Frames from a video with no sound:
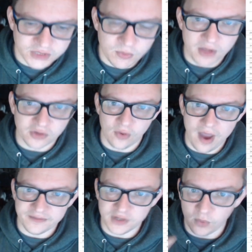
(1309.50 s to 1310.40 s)
While
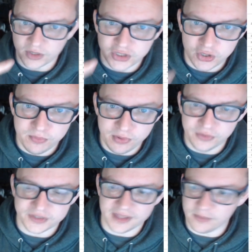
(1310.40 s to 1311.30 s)
Crafting won 2
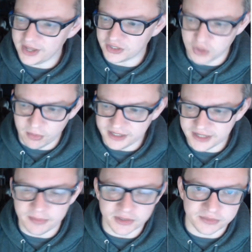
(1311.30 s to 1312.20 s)
booths. And then we had so many
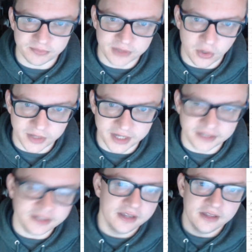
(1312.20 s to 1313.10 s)
diapers donated.